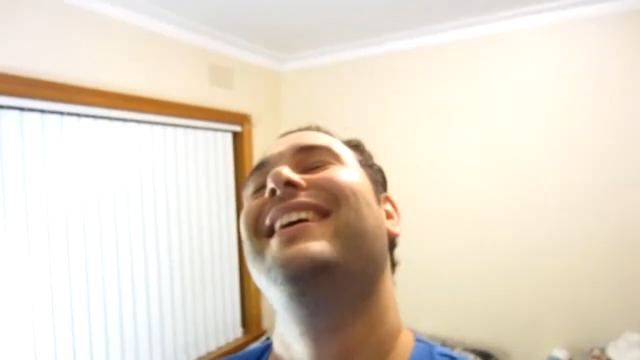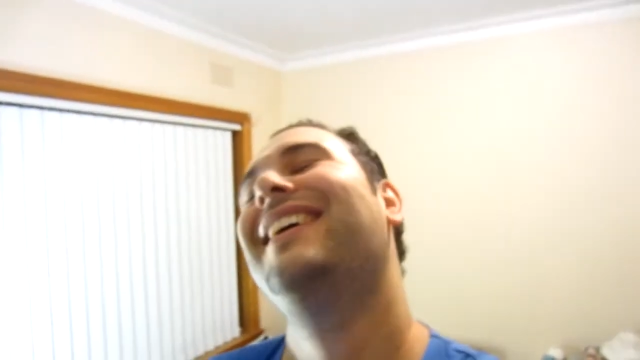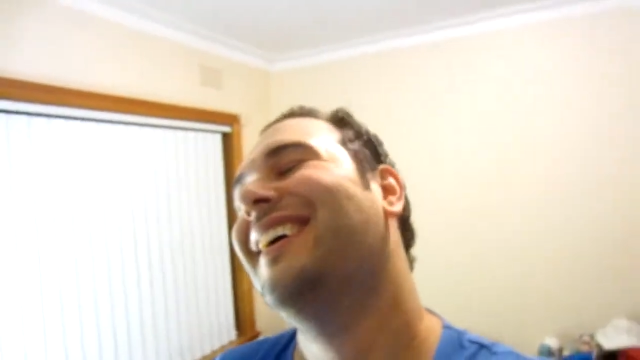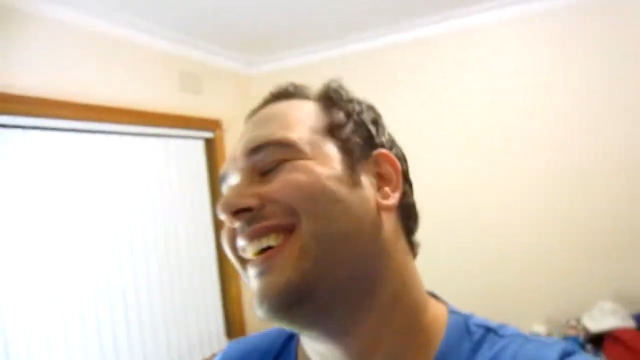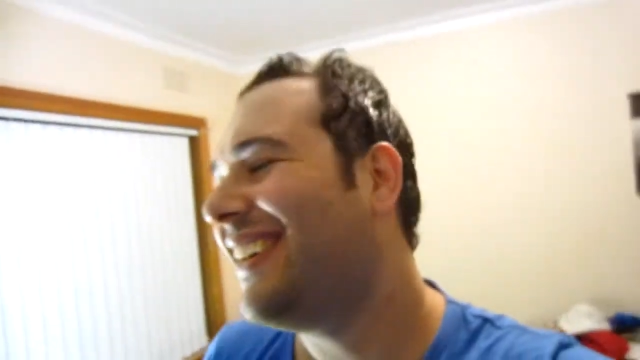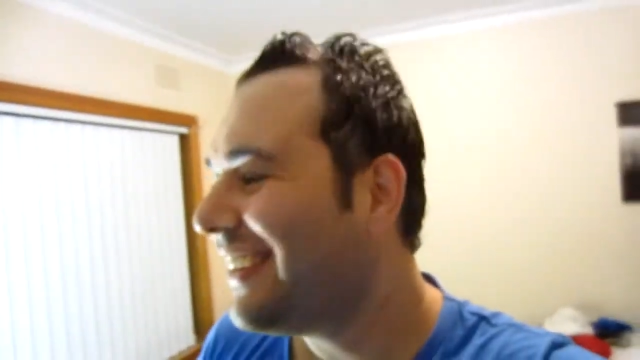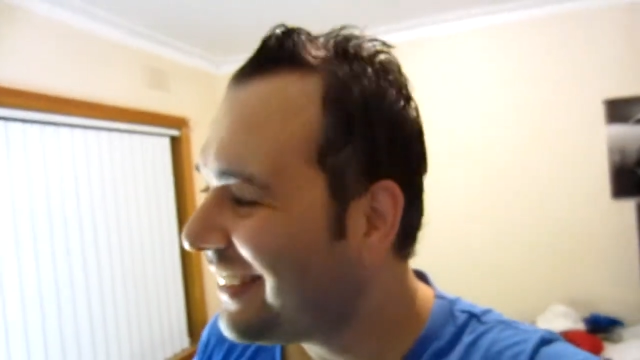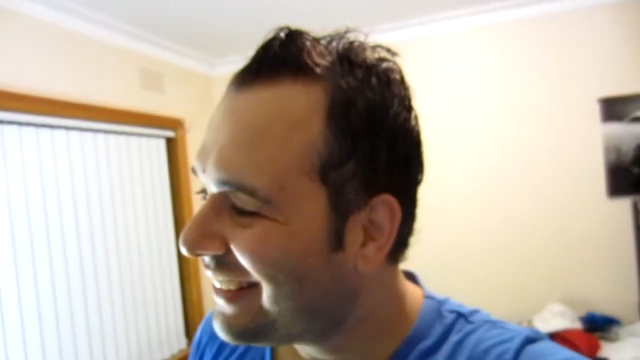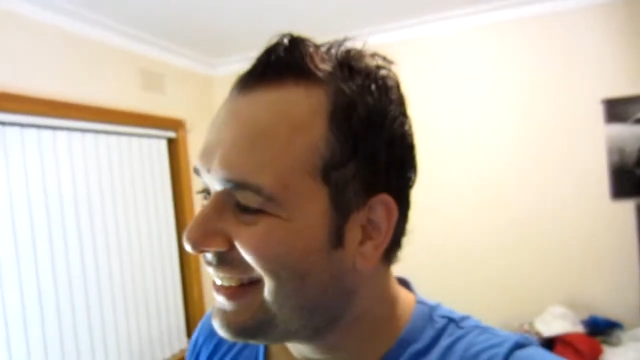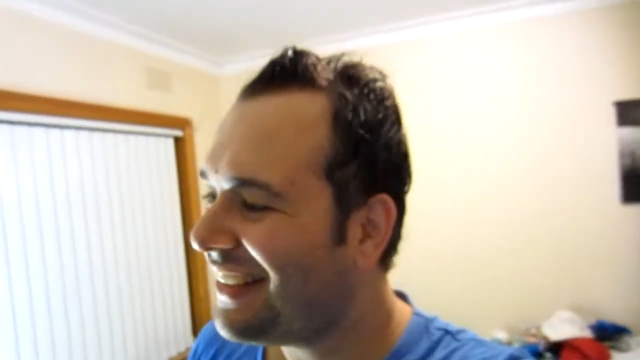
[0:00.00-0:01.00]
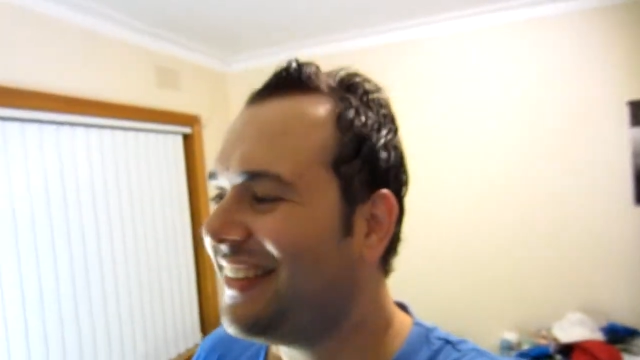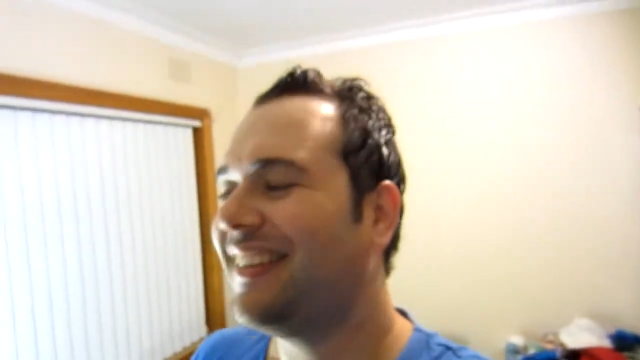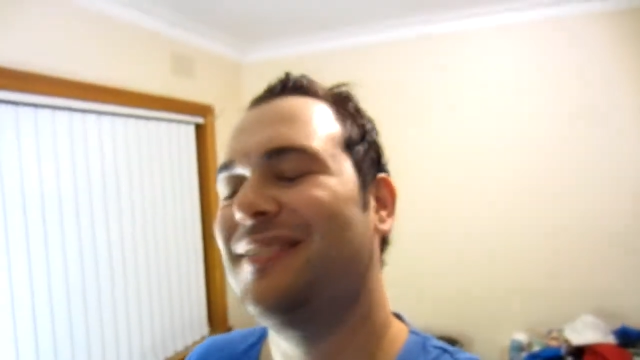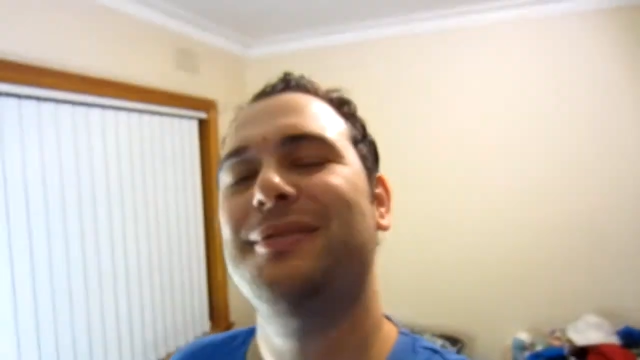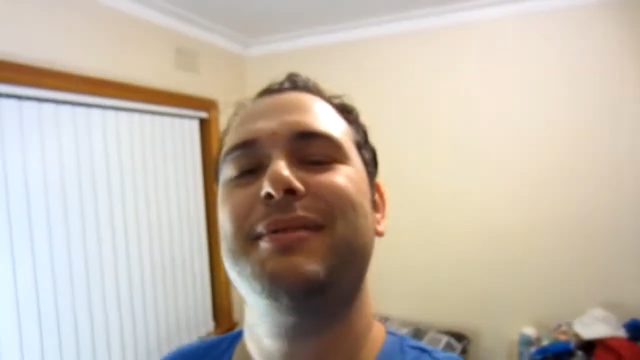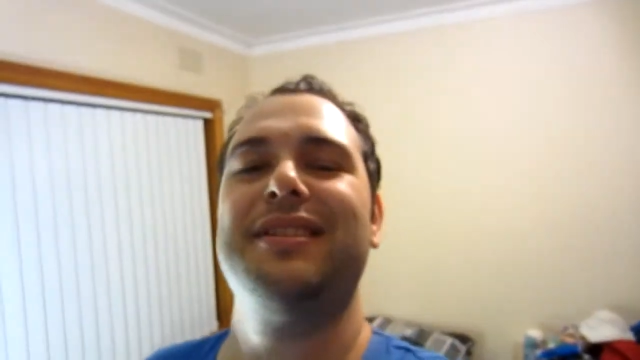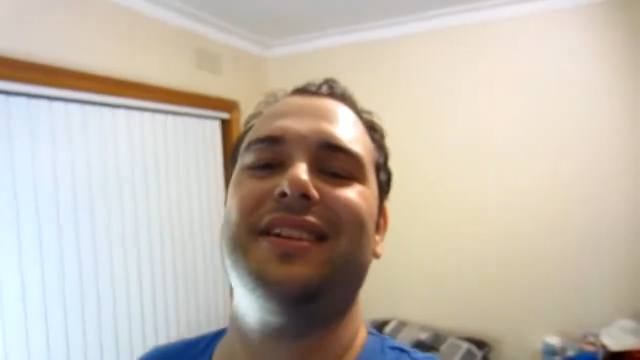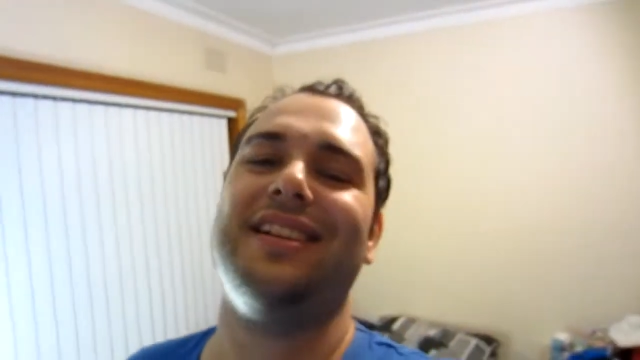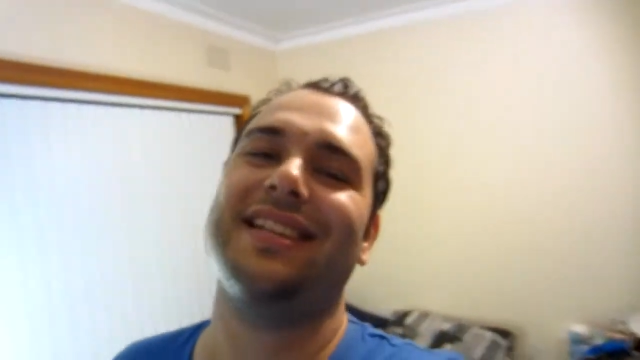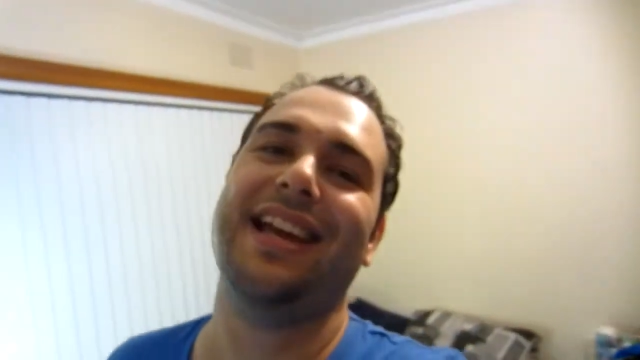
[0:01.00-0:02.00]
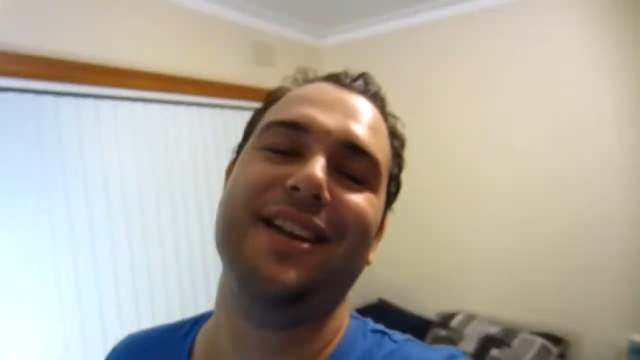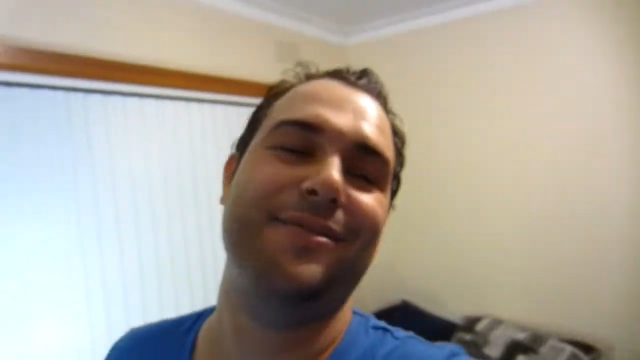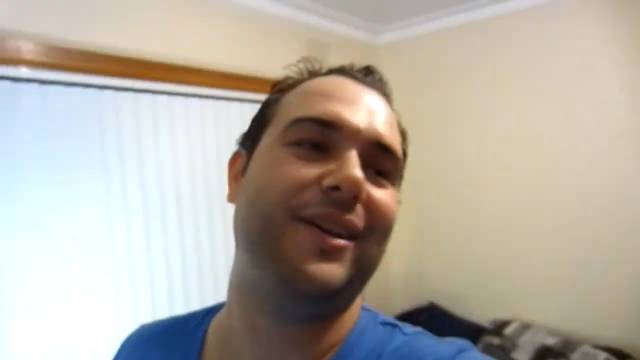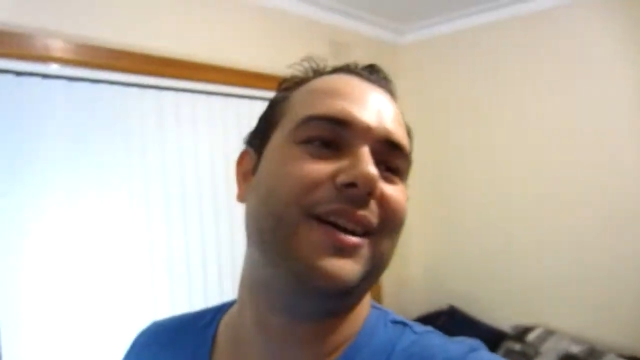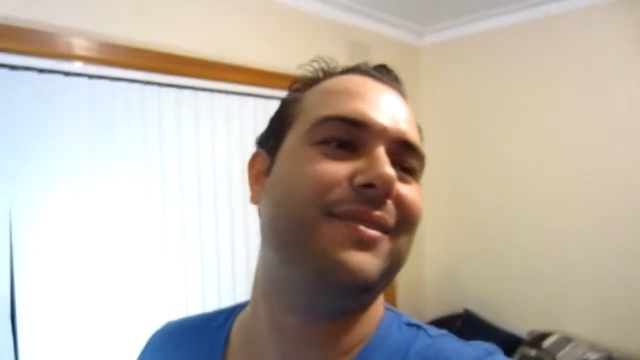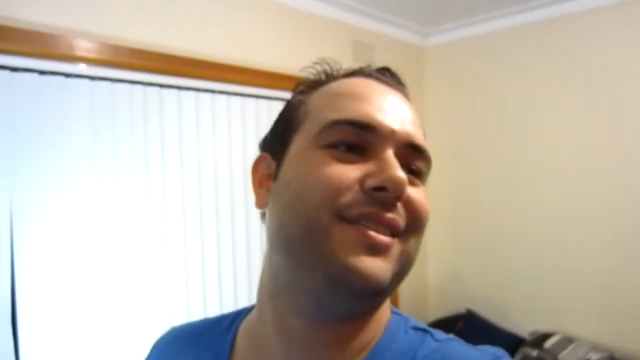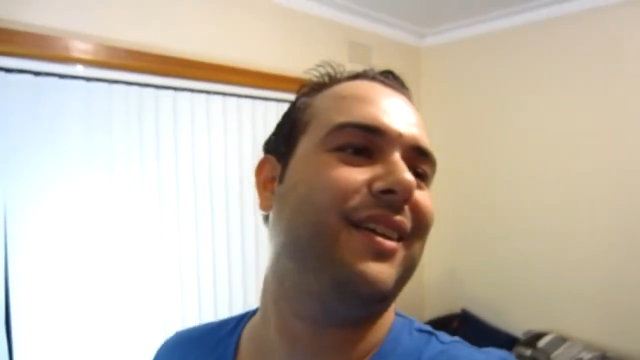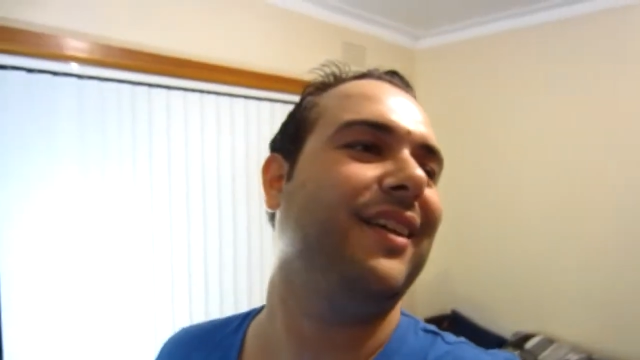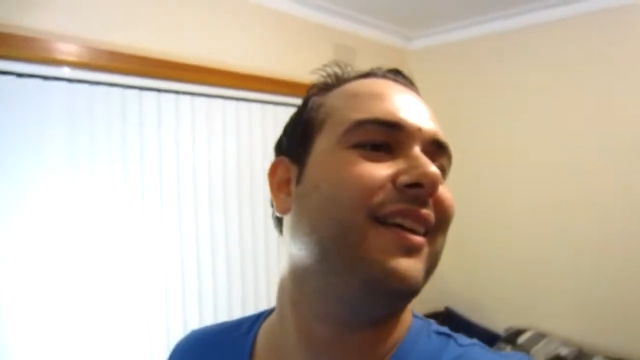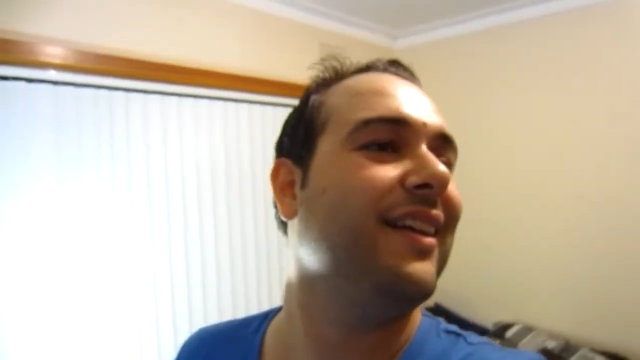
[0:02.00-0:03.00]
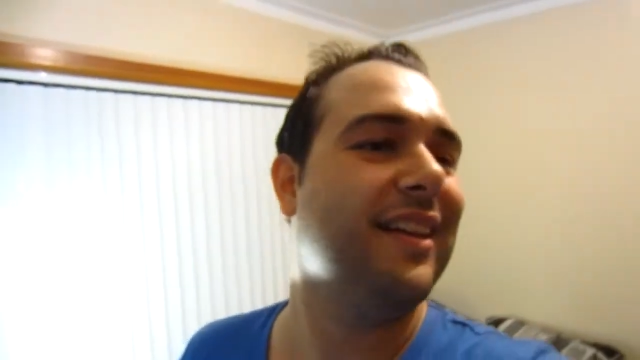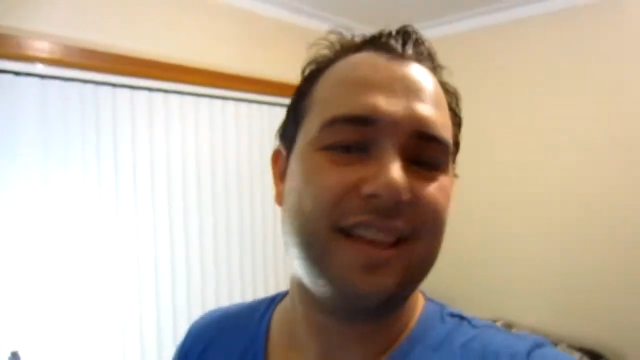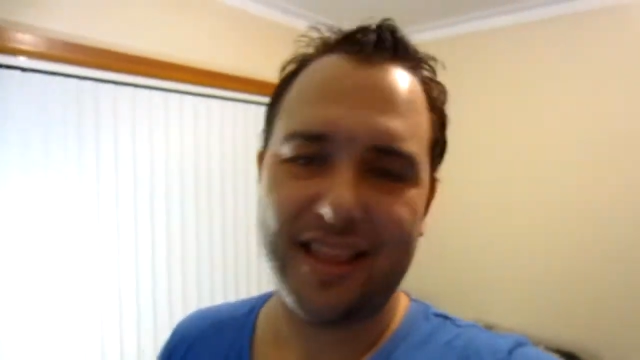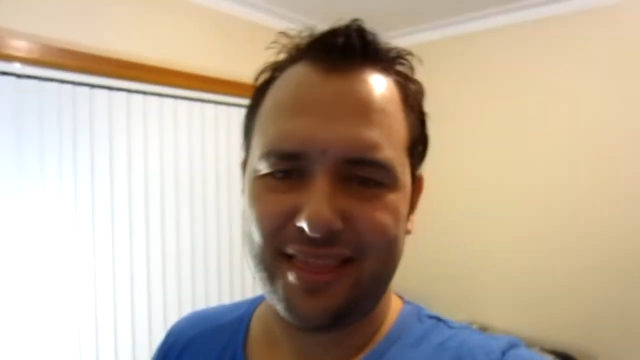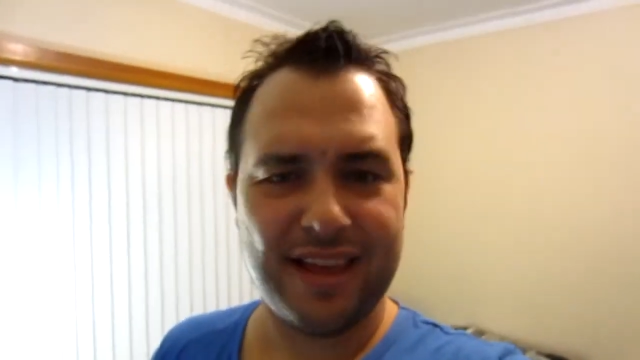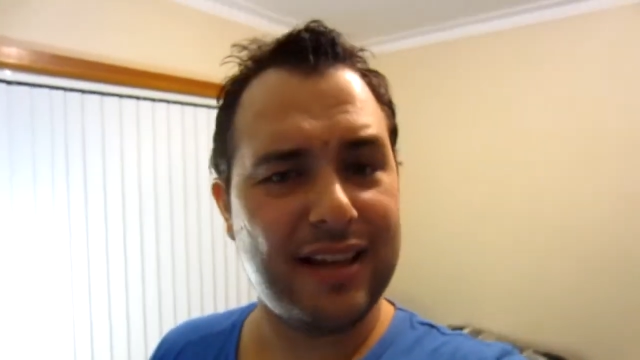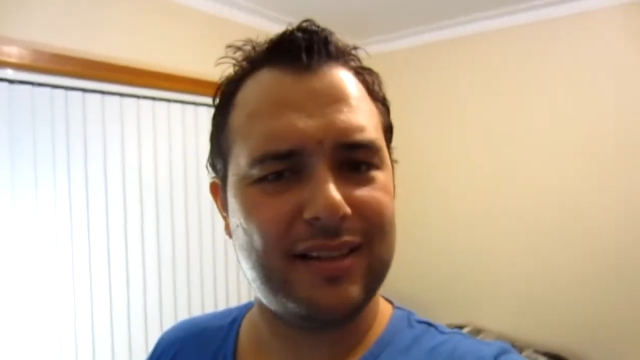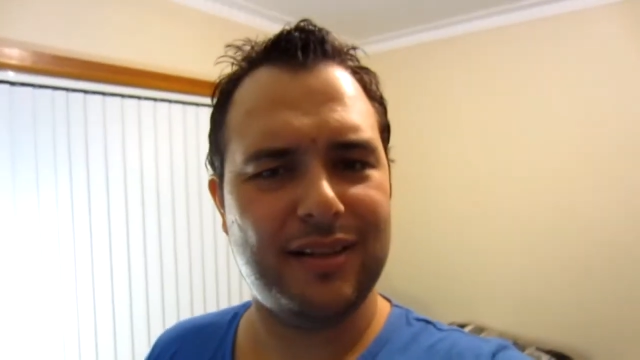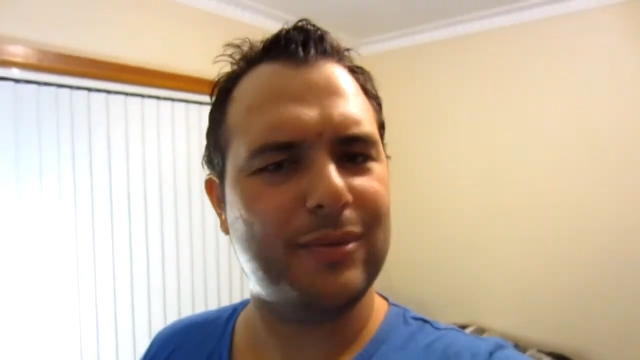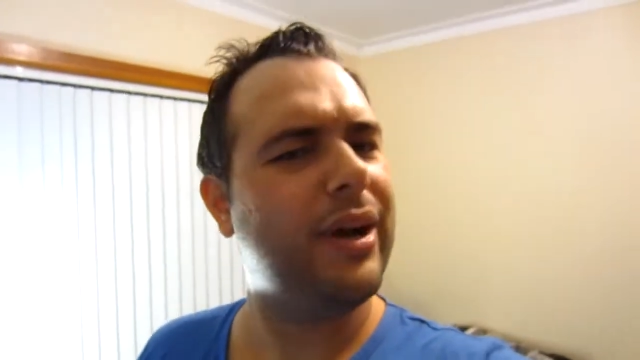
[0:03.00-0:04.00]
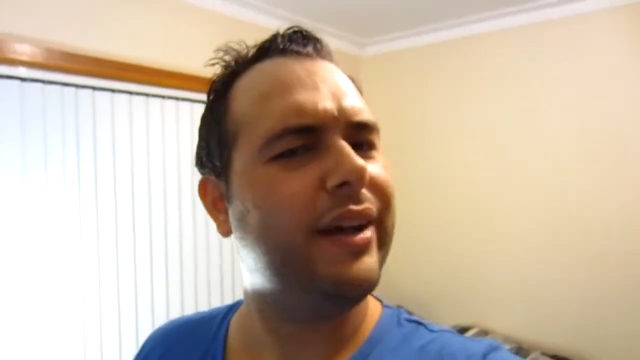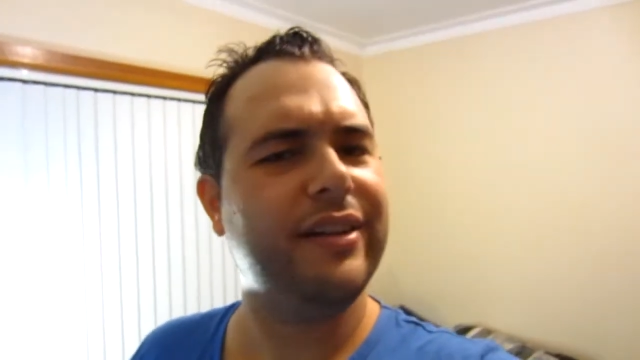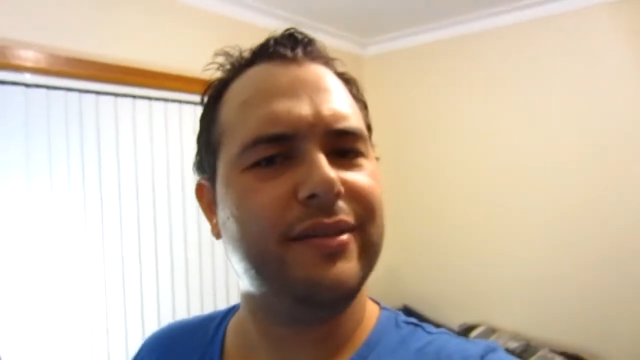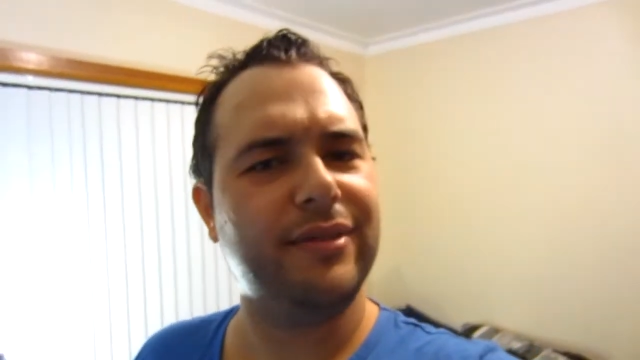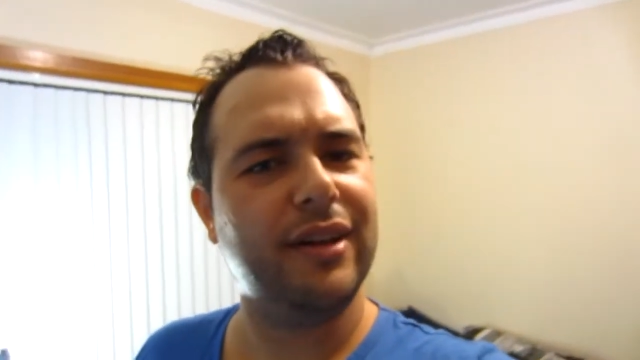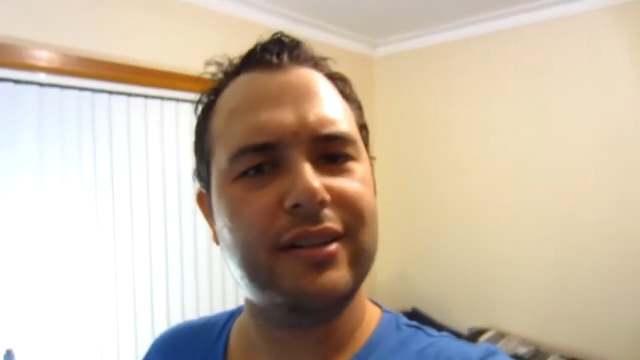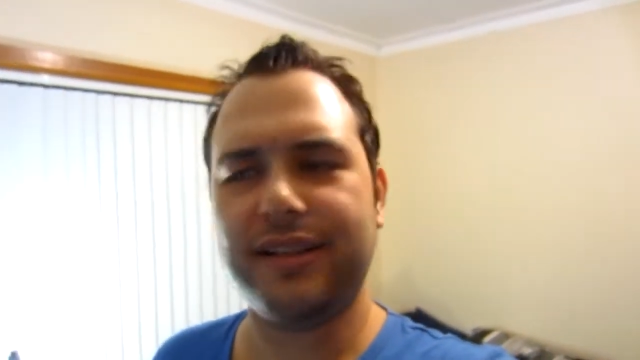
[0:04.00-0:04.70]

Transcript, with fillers: I've almost got it to 85, so that is why I didn't vlog